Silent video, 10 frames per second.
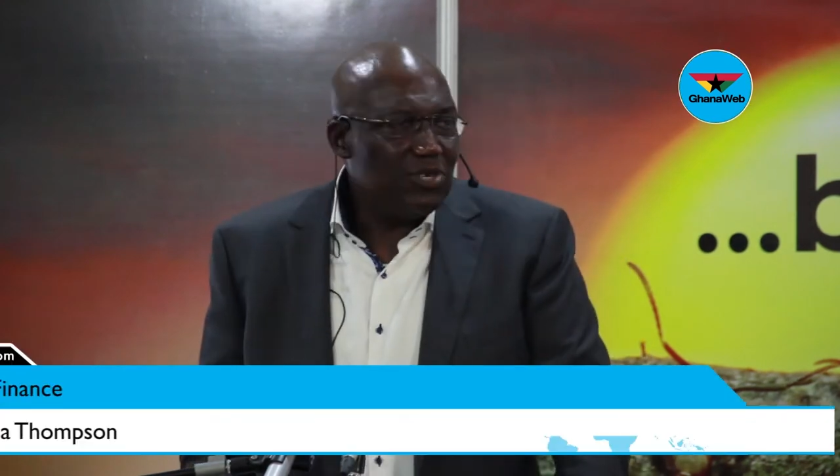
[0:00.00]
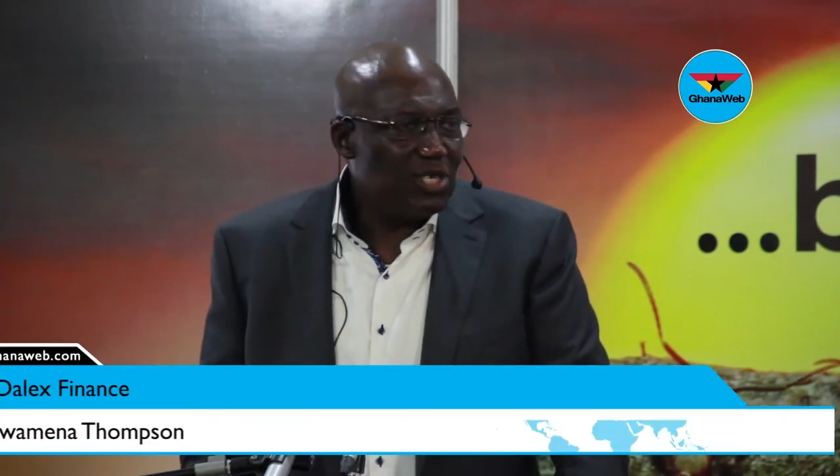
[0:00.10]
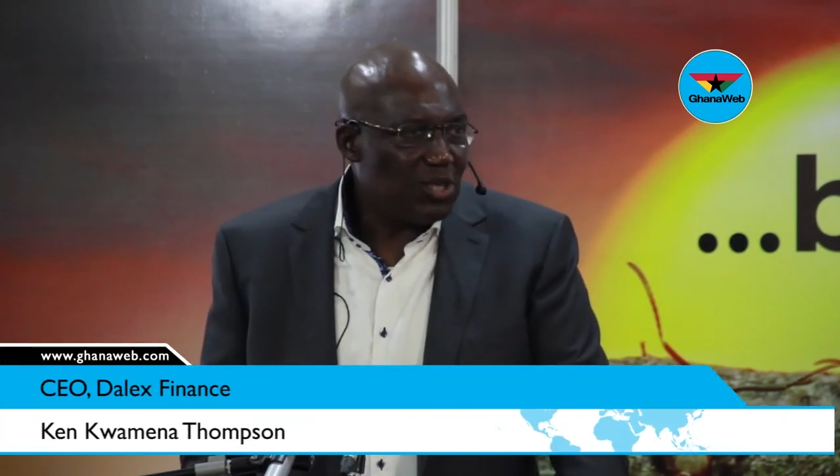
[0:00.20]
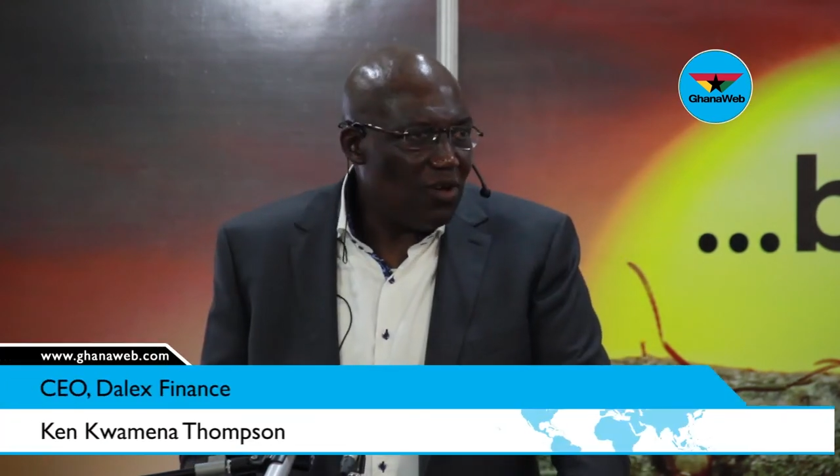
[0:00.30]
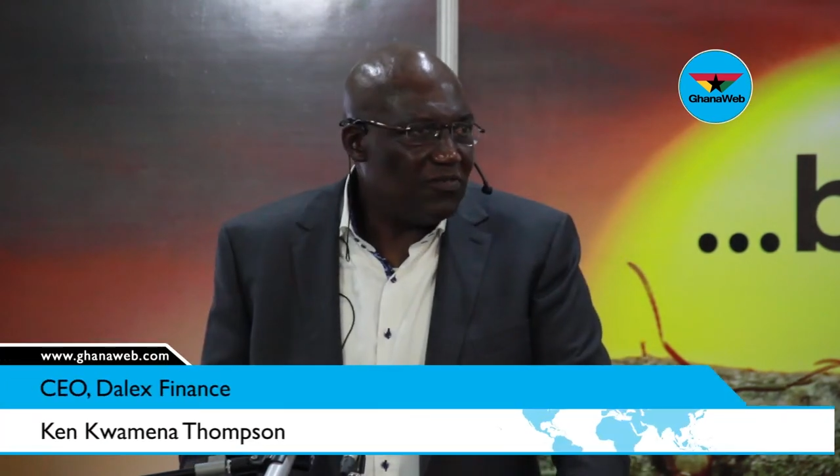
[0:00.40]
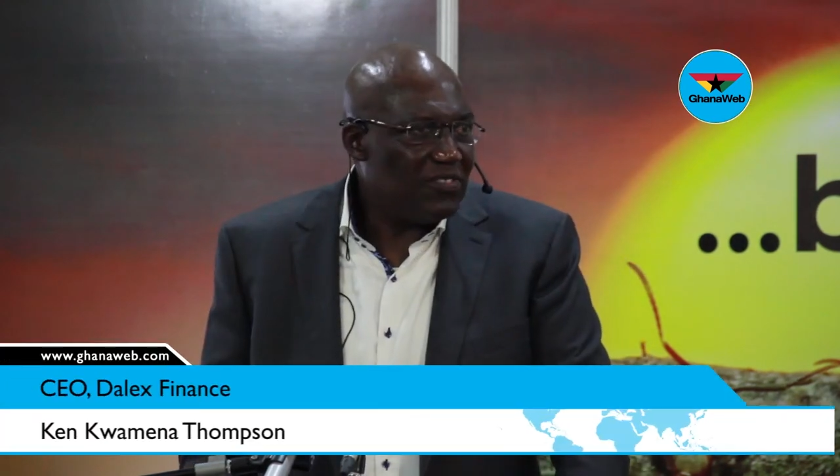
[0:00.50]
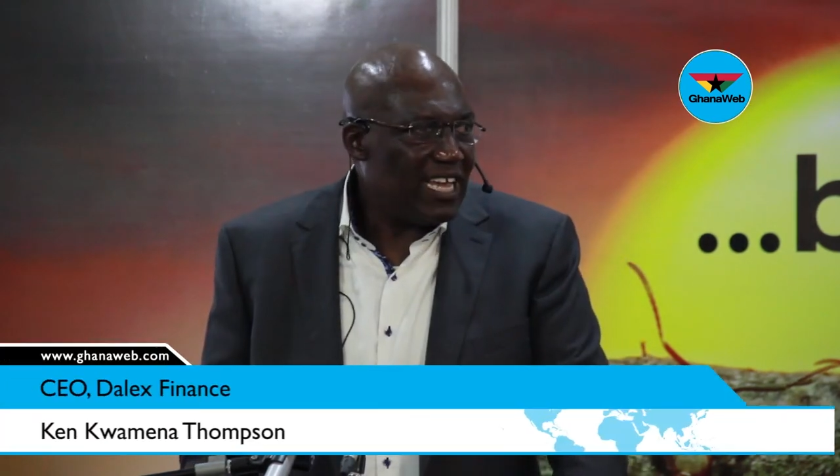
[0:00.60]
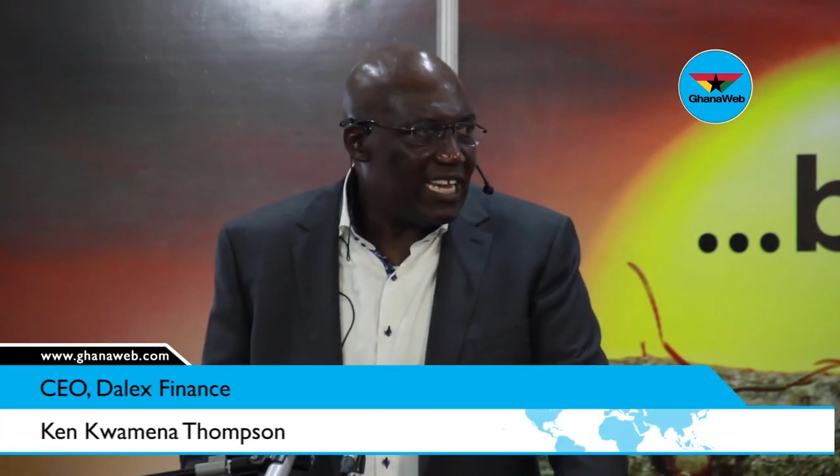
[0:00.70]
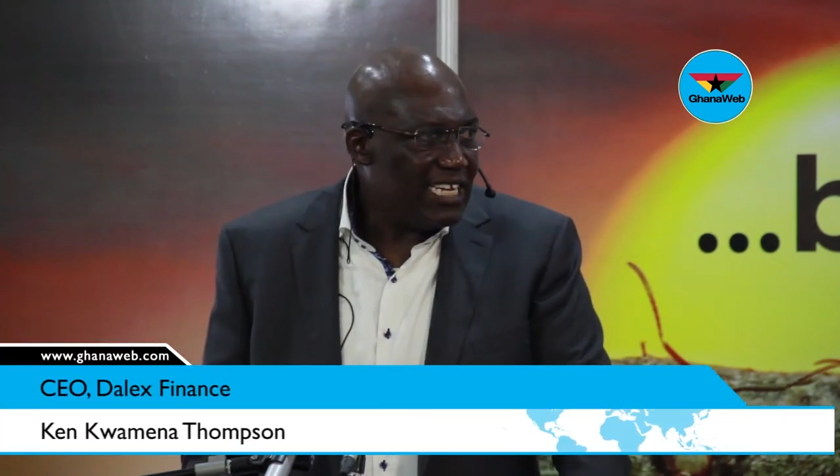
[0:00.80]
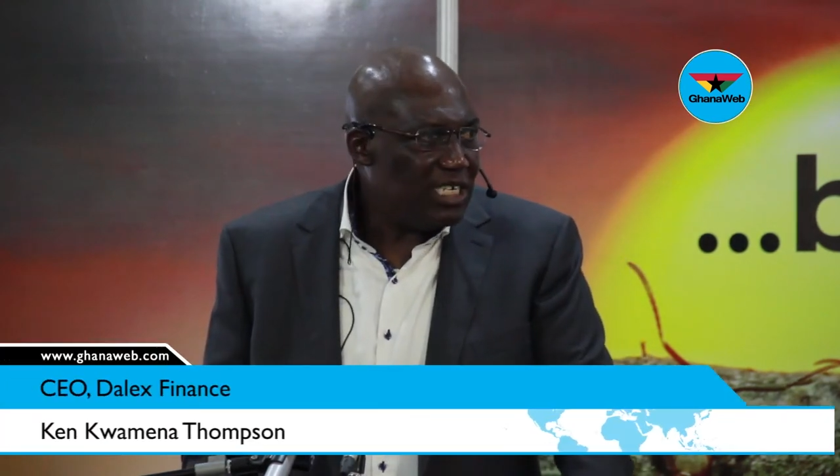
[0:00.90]
we solve
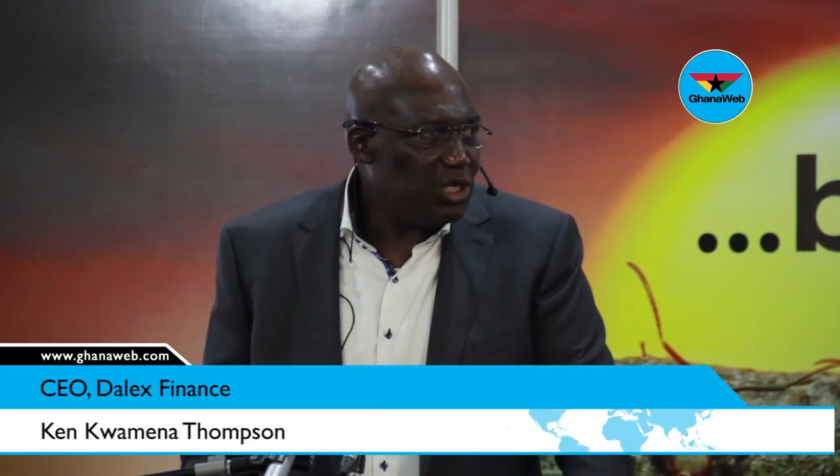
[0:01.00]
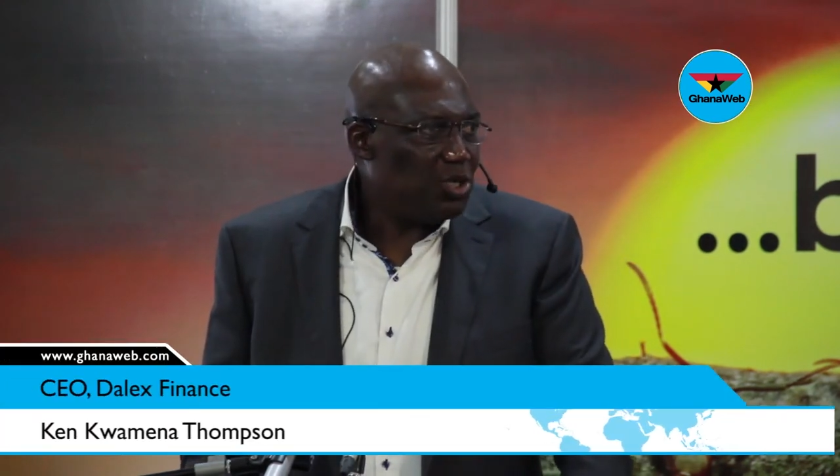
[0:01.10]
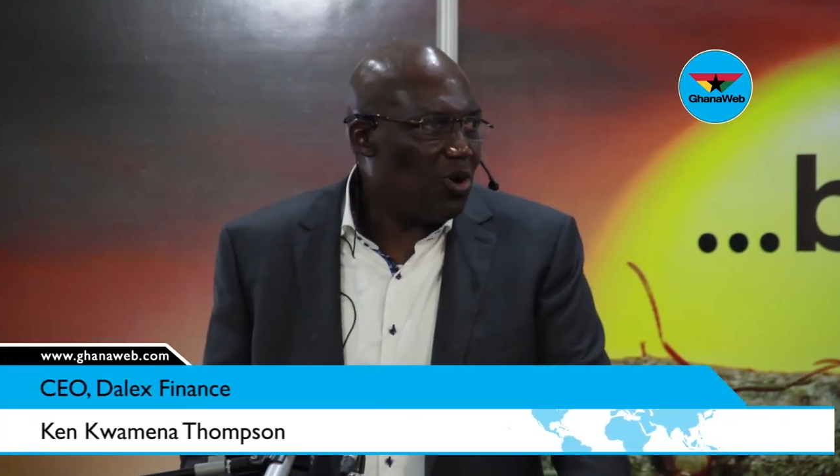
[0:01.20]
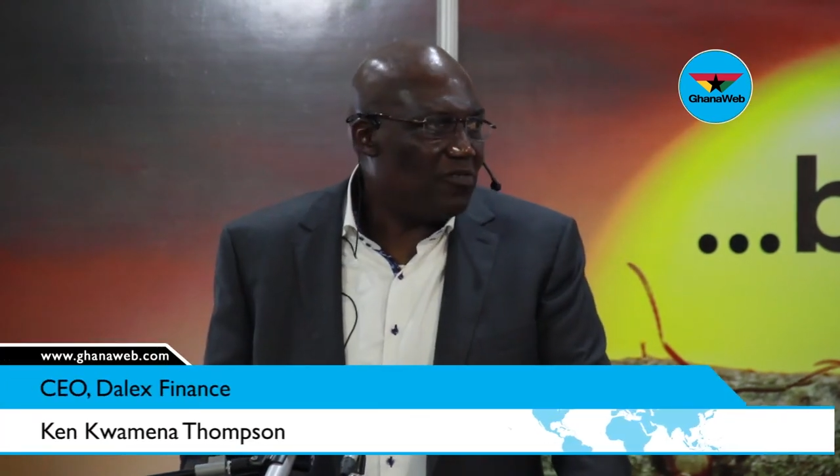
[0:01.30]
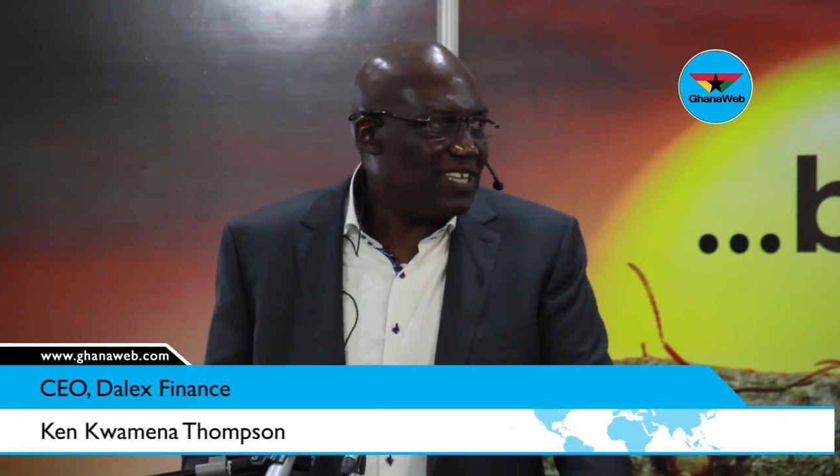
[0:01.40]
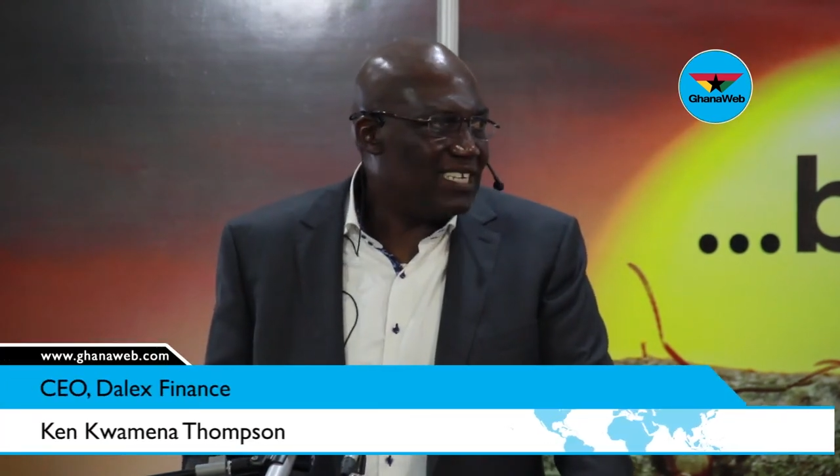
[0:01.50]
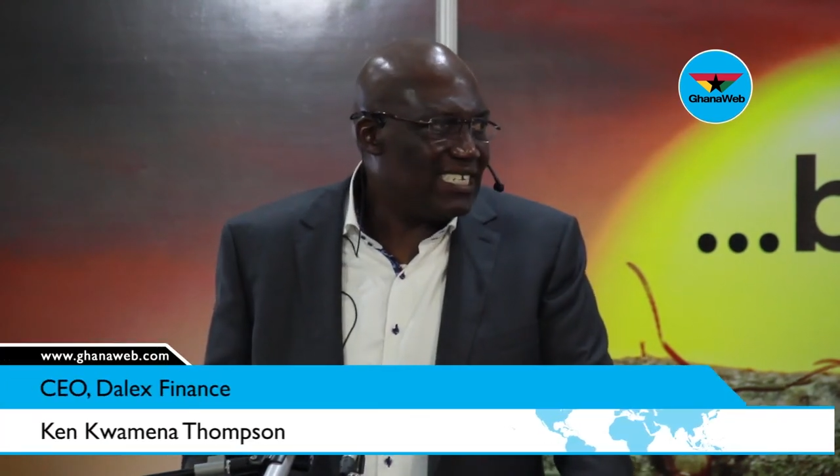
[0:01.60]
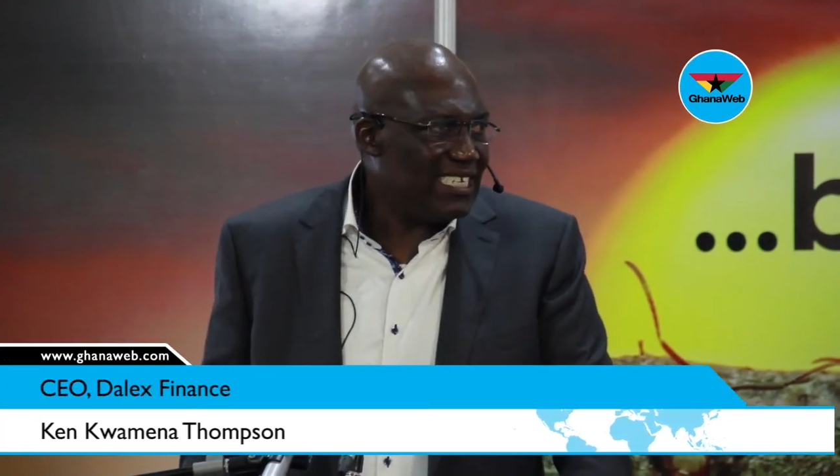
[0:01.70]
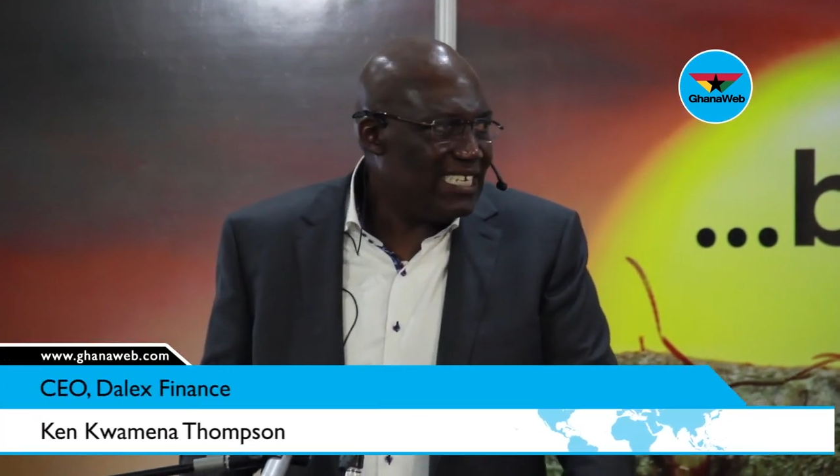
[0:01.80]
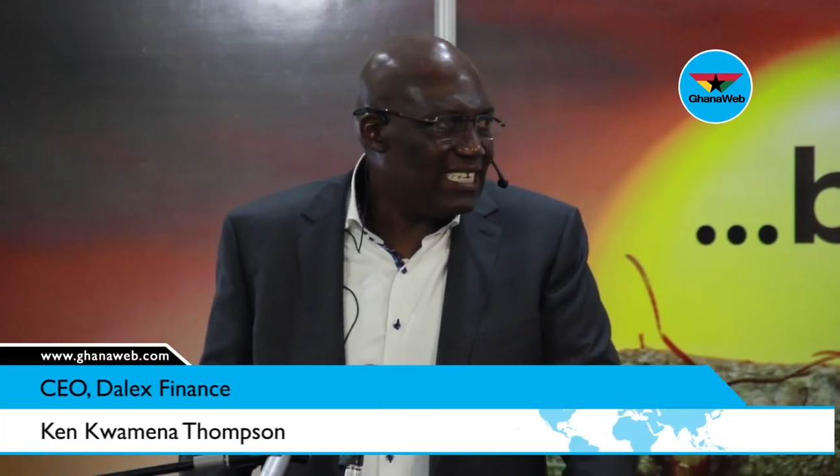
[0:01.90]
the issue of the
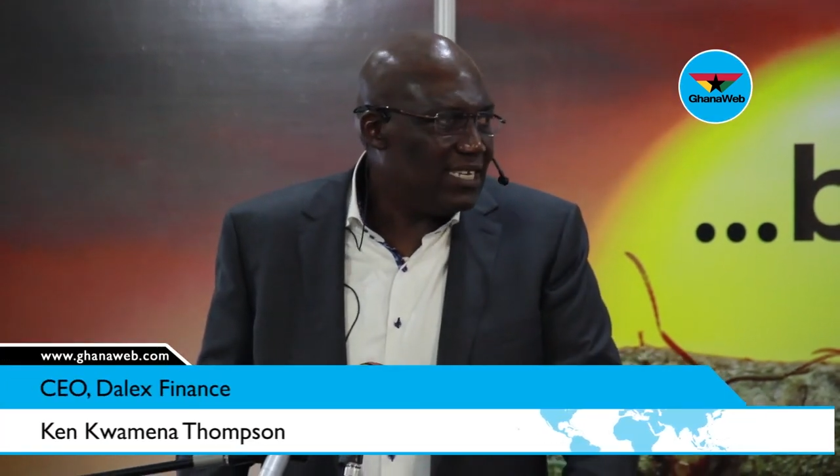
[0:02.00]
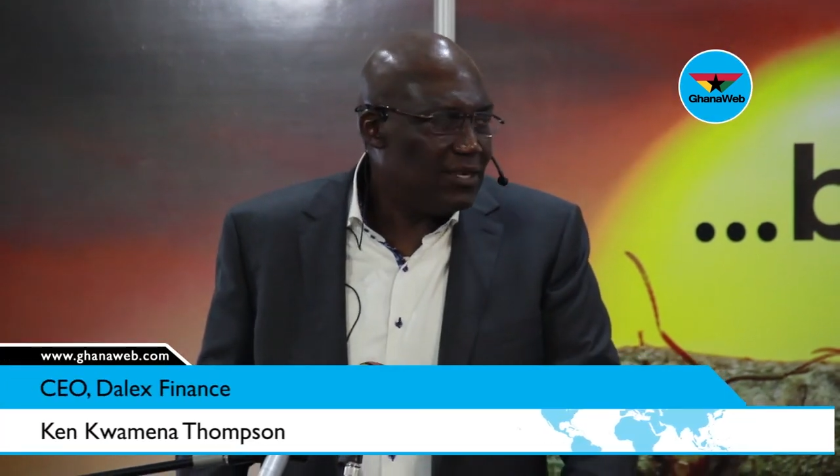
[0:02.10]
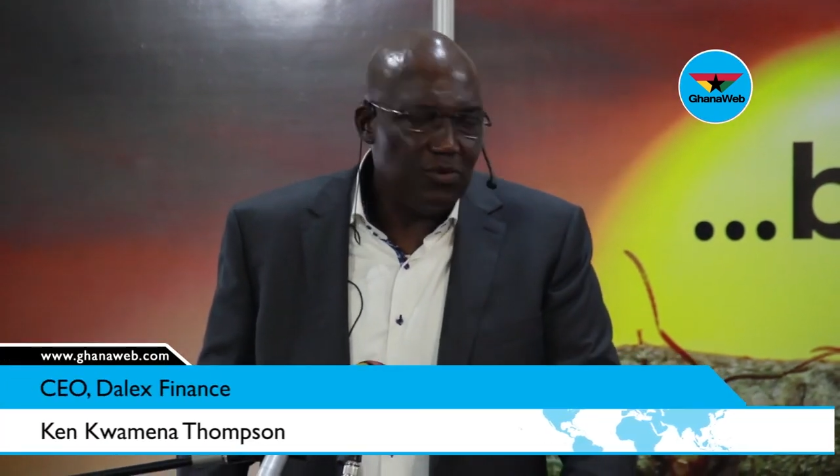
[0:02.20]
cedi,